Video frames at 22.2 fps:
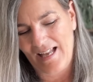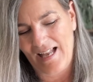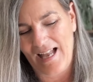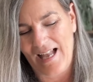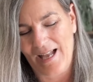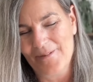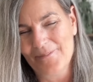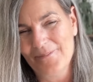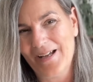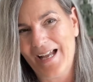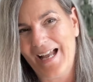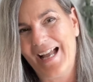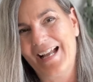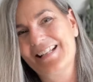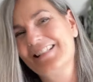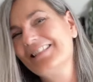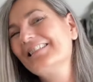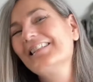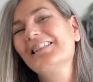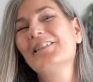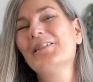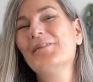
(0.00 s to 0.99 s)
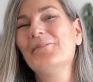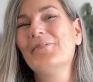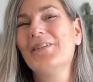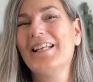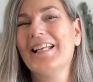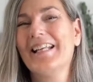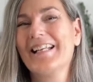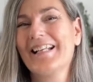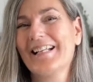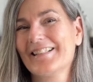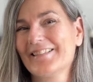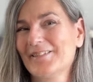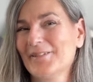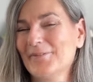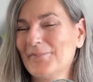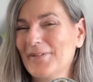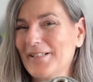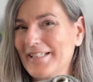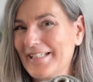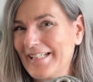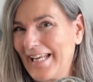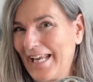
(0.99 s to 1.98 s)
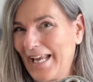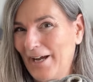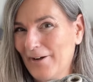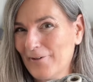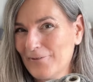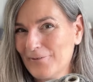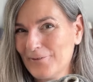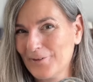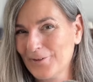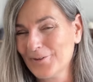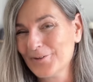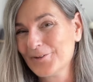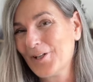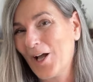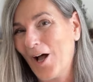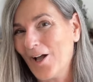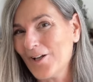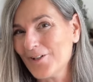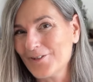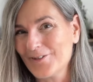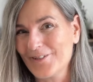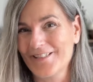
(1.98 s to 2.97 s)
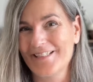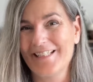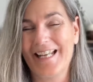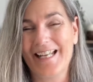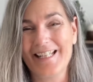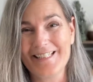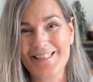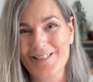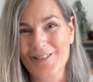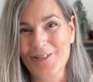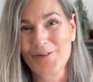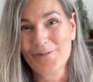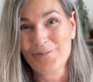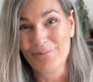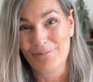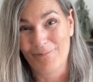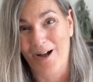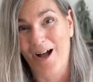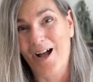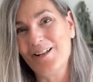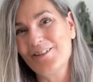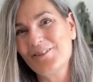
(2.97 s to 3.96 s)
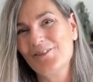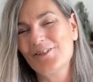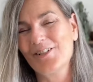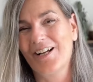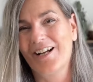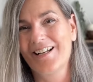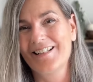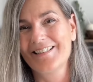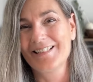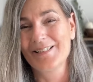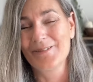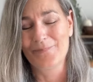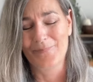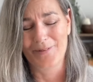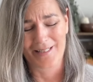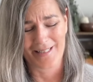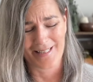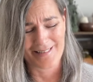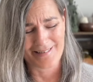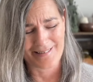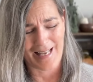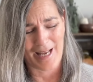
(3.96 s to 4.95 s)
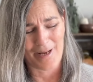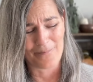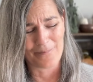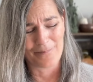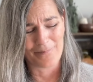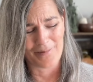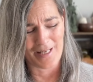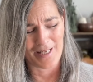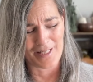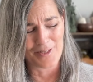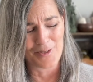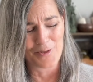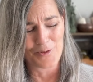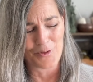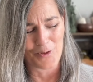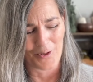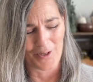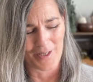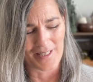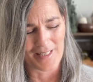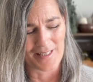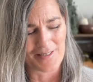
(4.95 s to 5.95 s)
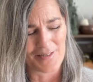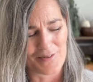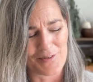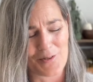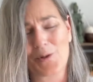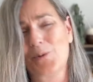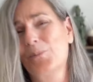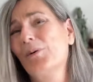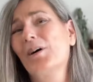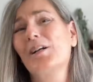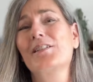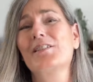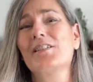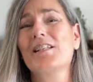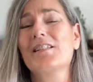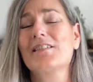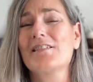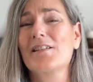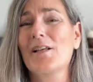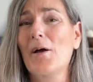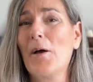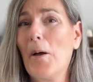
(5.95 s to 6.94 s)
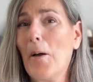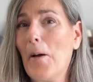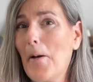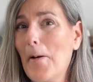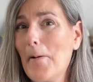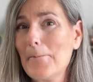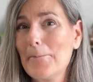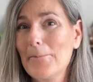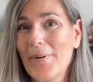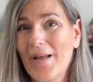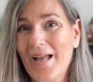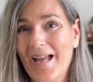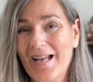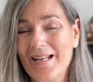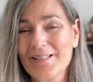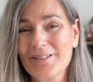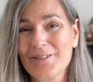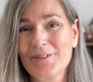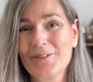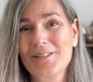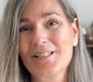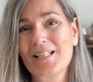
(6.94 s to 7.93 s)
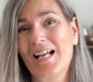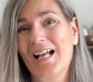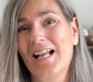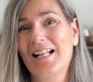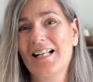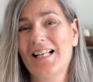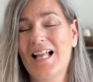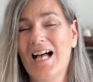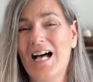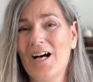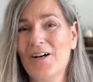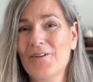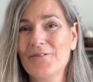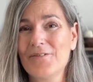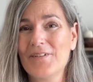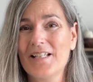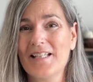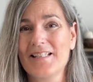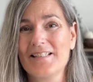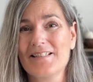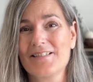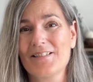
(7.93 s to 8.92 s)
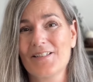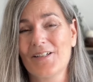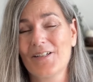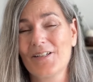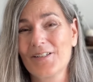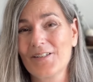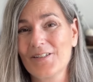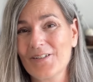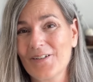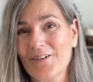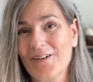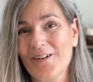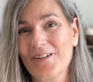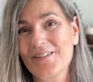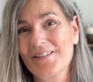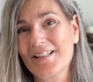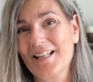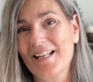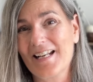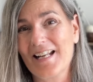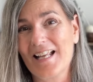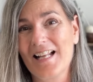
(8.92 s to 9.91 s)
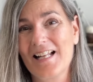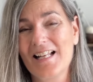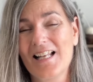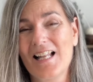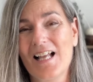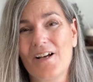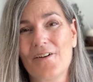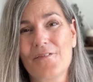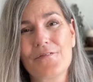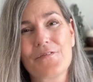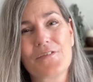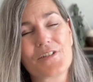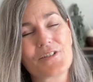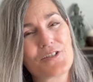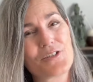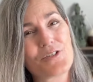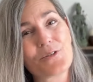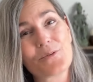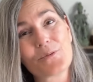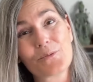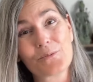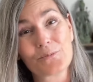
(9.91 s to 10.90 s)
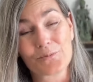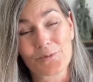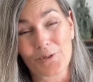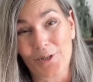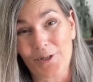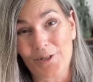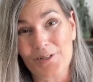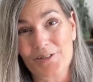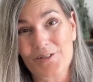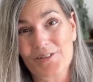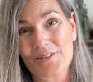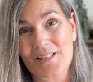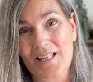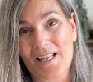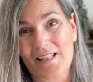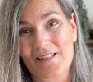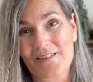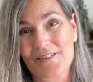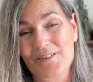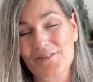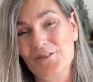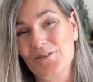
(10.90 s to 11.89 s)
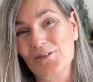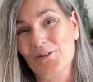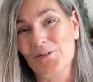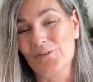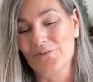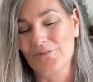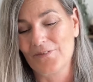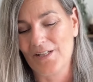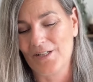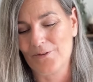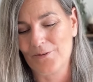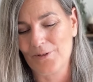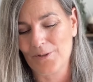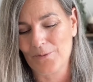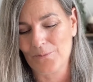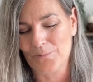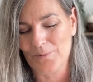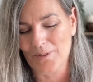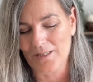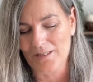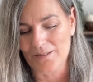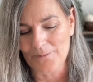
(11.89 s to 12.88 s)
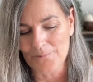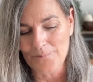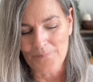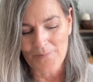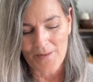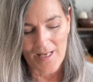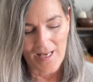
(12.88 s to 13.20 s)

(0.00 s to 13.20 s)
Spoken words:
actually being a little bit careful not to knit too much on it because I'm enjoying it so much. It's a pattern I love. It's a yarn that I love. The two work together so very well.